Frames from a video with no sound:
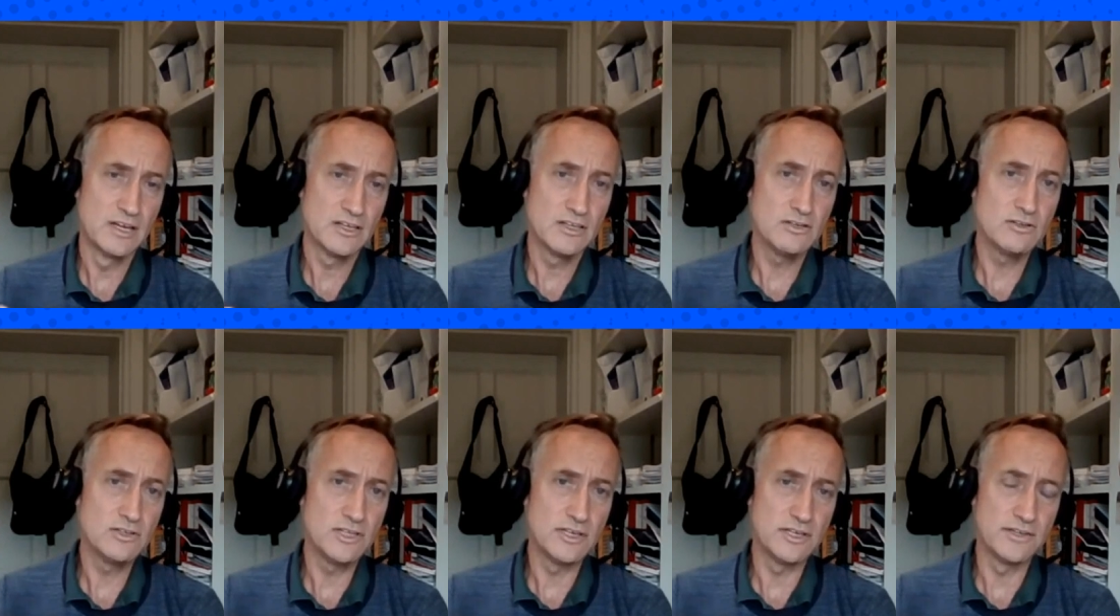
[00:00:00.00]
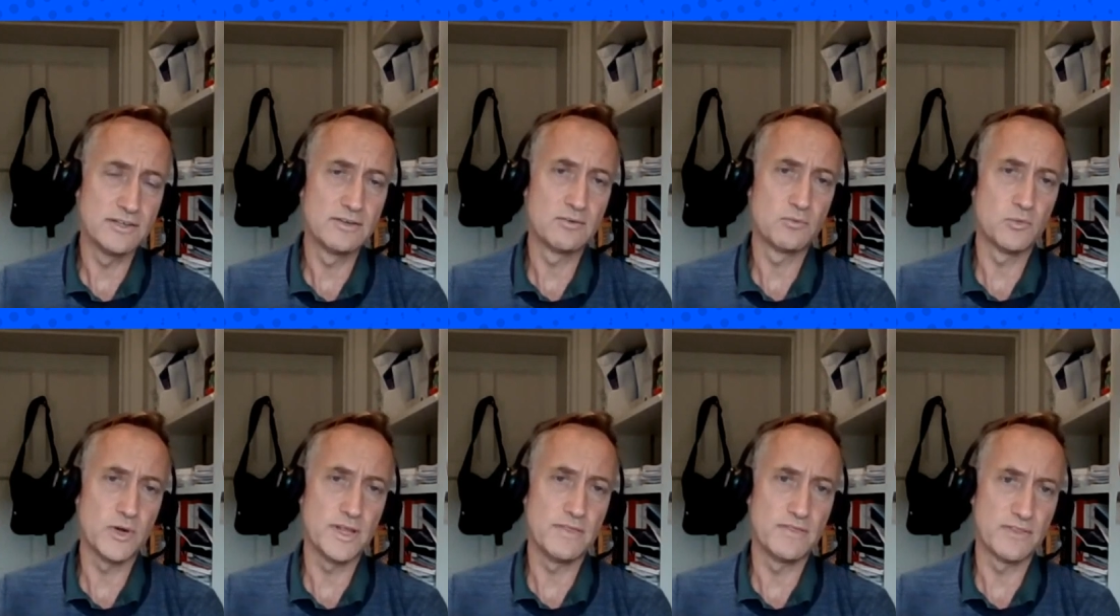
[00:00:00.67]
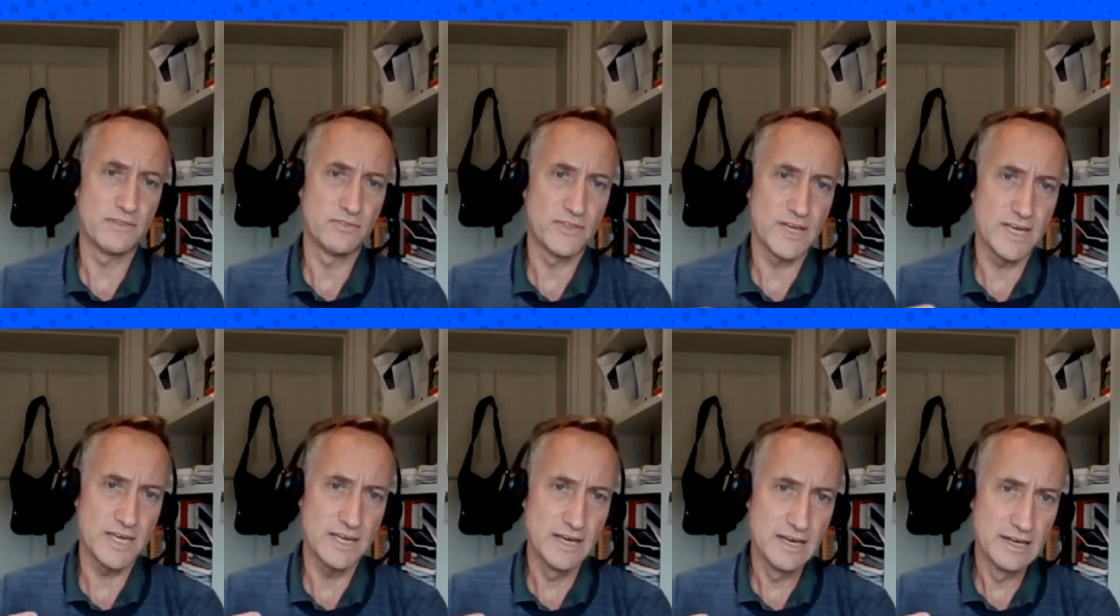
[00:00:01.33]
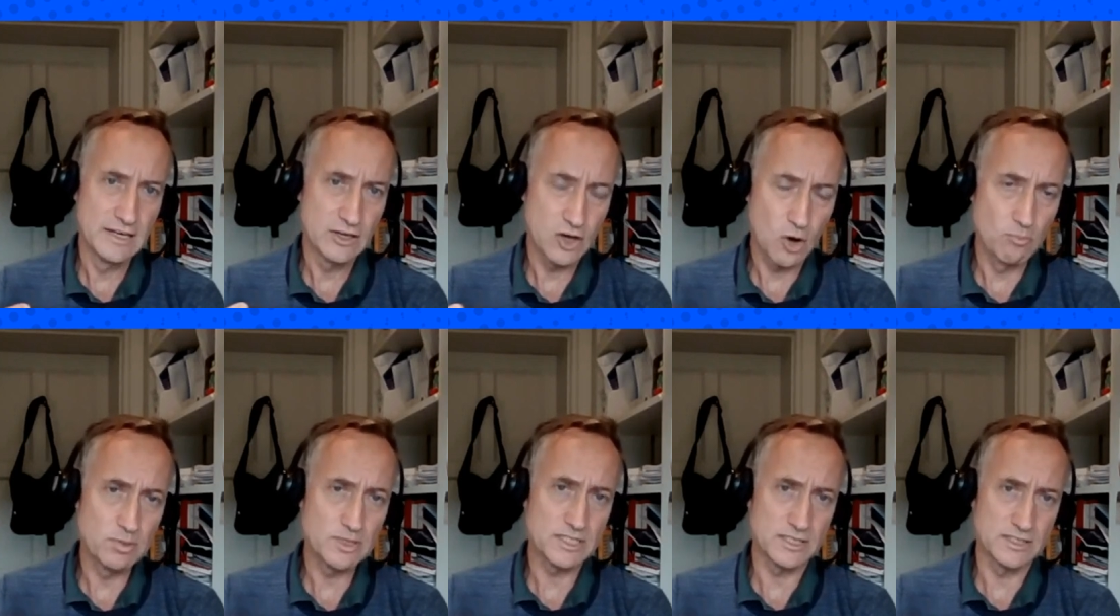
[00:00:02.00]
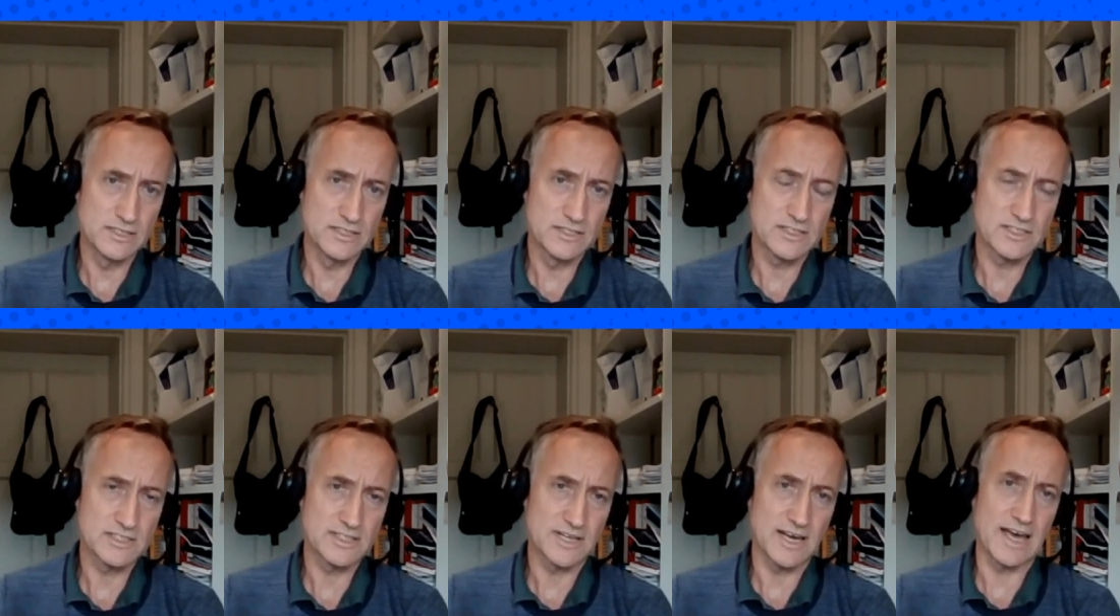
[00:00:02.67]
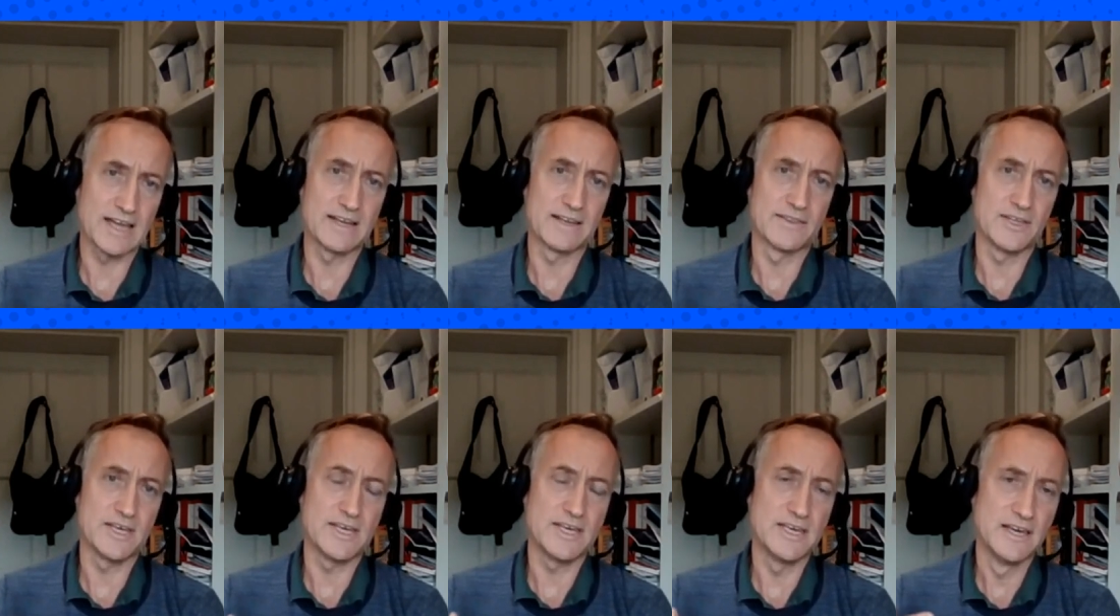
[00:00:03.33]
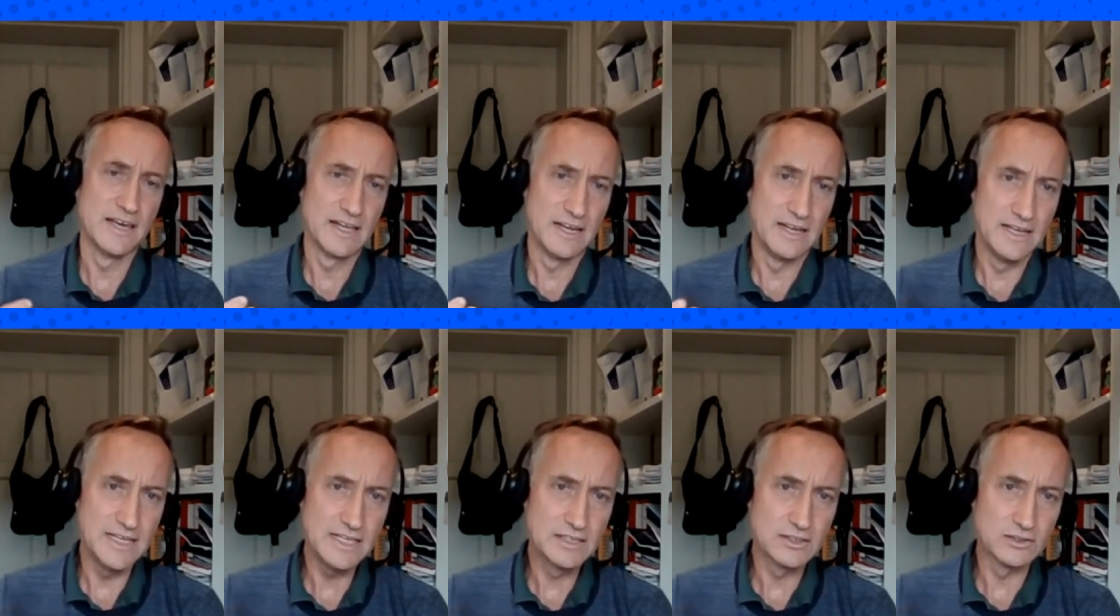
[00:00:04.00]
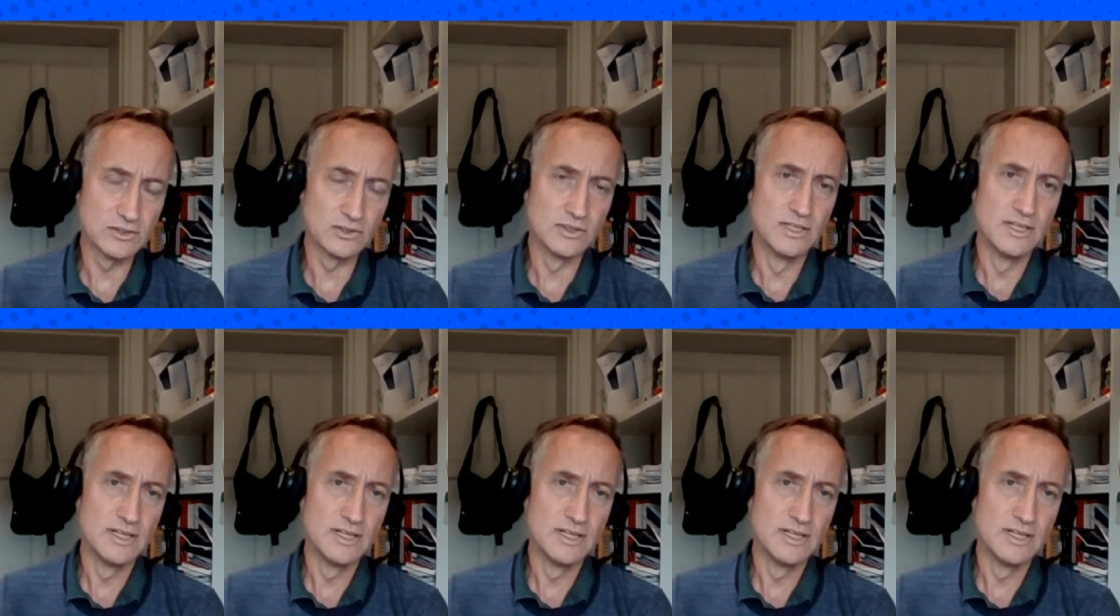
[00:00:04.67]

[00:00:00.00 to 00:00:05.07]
Union with the competence and the legal